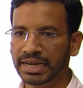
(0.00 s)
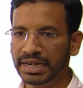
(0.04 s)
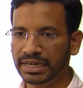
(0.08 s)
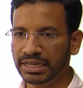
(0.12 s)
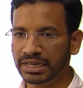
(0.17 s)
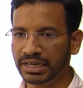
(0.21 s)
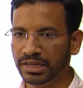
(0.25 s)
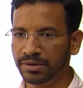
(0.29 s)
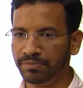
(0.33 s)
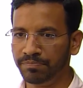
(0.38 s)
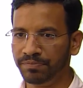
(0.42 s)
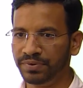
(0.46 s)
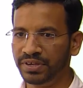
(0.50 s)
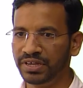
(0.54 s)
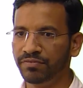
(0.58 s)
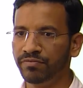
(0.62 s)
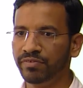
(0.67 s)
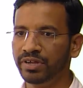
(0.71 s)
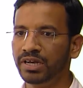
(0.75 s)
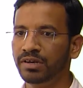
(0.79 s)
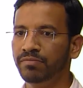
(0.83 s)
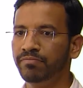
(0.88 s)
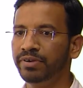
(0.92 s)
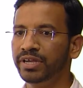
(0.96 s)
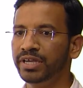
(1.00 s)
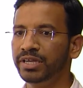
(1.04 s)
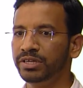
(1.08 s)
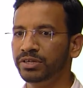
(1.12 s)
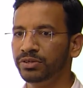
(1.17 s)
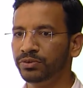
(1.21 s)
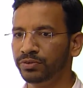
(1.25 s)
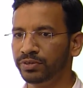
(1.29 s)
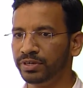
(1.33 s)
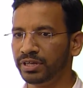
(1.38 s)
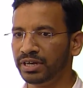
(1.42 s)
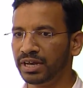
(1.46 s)
ATP will be
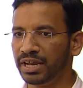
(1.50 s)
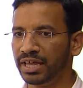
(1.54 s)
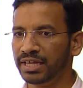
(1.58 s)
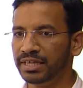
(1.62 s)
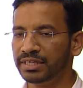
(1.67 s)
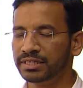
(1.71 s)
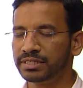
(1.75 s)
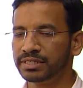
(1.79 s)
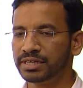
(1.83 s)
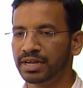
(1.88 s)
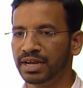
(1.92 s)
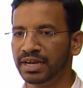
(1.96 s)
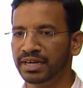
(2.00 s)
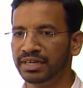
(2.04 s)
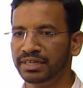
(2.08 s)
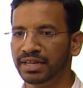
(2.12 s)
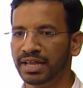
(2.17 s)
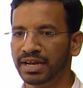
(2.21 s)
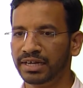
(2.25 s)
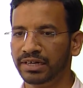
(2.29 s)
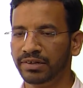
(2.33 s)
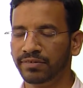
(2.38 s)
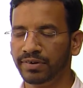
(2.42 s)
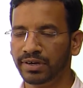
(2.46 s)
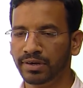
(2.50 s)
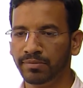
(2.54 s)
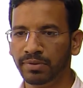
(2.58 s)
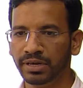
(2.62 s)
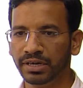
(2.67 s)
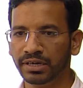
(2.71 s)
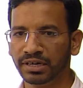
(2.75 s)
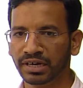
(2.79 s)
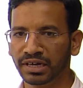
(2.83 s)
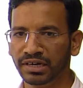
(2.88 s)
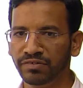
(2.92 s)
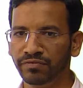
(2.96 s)
utilized and that will be
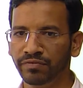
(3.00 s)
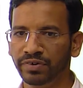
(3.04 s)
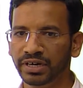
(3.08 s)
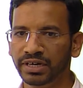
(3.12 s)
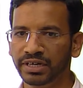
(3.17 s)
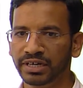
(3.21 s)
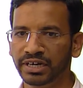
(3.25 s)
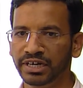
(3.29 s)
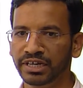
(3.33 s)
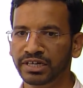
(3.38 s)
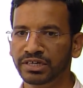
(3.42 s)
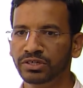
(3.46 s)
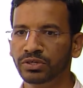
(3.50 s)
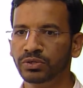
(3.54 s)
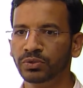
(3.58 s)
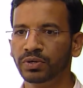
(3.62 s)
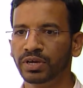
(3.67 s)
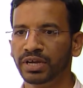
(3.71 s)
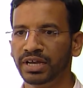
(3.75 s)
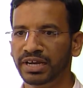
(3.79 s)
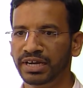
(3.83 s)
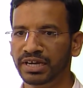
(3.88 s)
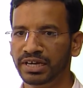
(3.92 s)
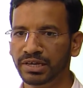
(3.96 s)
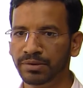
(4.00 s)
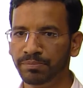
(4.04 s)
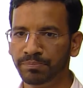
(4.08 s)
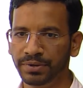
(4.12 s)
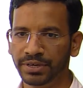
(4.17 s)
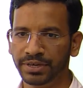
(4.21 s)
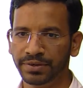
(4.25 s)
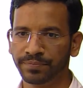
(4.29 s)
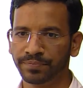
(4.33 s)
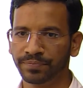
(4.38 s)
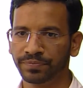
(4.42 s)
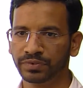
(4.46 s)
converted into
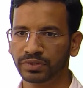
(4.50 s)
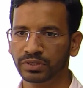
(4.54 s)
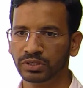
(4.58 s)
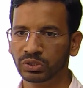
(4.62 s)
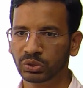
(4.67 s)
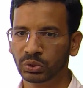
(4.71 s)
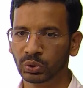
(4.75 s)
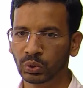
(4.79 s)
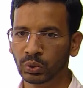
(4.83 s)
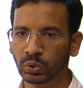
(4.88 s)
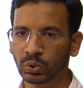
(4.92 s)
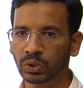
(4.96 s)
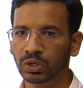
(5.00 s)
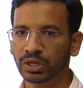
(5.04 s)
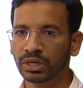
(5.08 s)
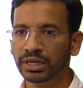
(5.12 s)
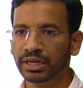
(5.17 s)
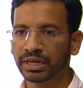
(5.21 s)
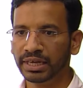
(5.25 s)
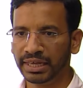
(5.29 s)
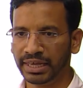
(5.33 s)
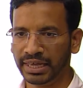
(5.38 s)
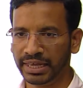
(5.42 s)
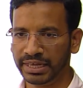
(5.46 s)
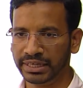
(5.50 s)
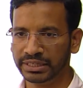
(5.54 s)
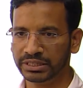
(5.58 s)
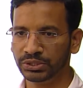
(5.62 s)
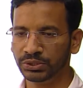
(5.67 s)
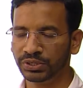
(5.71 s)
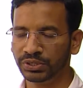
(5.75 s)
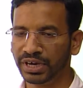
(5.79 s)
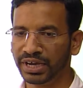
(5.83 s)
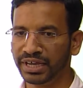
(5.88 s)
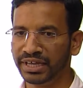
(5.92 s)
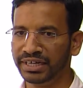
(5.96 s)
ADP. So
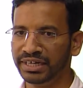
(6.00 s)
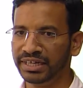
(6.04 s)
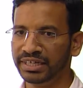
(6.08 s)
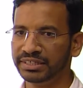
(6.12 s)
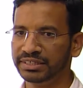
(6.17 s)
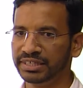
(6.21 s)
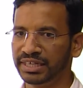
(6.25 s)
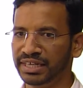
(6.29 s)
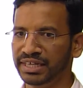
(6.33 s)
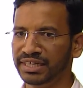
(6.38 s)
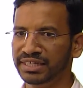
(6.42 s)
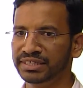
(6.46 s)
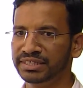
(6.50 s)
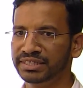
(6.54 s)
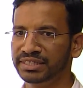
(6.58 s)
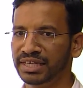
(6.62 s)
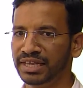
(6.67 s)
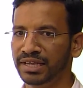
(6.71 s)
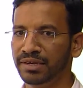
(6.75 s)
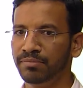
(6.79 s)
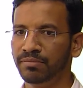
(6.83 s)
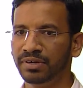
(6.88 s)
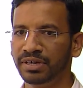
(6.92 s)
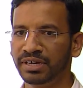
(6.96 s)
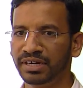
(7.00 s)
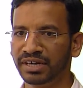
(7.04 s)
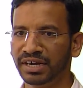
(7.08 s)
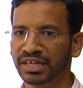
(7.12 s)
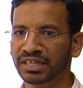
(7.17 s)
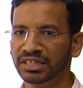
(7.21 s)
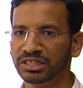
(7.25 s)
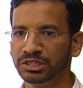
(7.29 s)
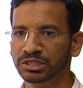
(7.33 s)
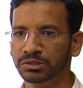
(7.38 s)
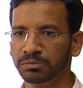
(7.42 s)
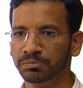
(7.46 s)
hexokinase enzyme
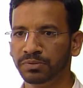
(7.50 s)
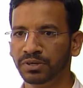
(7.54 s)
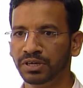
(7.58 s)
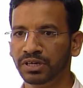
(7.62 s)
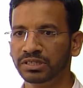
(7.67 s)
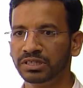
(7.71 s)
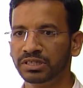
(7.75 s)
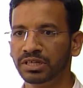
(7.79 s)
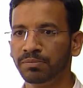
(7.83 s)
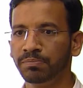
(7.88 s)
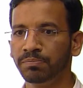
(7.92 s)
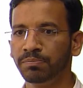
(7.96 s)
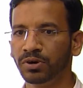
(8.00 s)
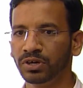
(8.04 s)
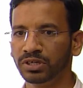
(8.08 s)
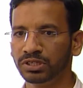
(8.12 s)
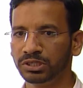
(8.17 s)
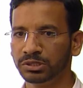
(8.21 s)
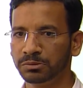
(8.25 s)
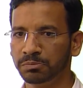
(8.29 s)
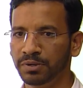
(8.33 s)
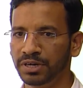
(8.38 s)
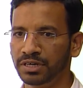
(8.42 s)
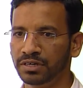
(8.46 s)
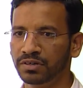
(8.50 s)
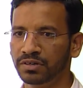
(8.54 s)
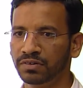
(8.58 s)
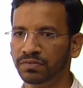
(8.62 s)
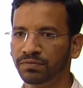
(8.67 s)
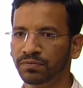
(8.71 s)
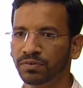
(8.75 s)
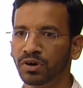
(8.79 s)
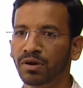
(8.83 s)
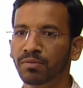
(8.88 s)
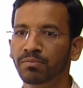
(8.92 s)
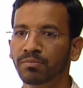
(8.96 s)
transfer the phosphate
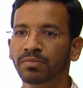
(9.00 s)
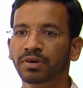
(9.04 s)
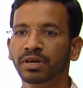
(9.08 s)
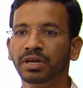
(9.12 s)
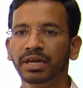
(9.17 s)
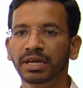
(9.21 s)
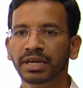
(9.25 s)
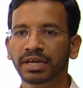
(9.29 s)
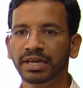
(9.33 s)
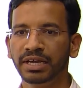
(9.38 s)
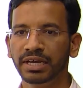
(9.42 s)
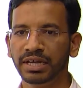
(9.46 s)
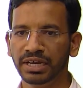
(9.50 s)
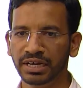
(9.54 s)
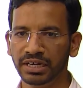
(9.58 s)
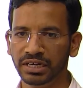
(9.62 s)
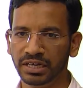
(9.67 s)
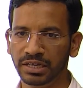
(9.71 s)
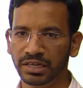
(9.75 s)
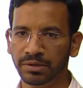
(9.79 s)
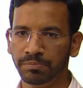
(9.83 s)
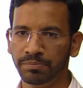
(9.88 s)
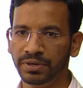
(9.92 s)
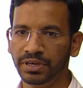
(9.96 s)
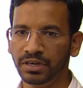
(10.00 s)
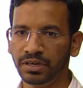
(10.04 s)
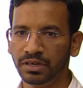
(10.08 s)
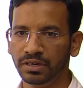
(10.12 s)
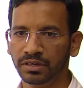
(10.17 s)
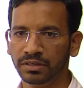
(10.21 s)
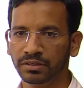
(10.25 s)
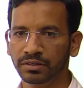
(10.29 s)
from ATP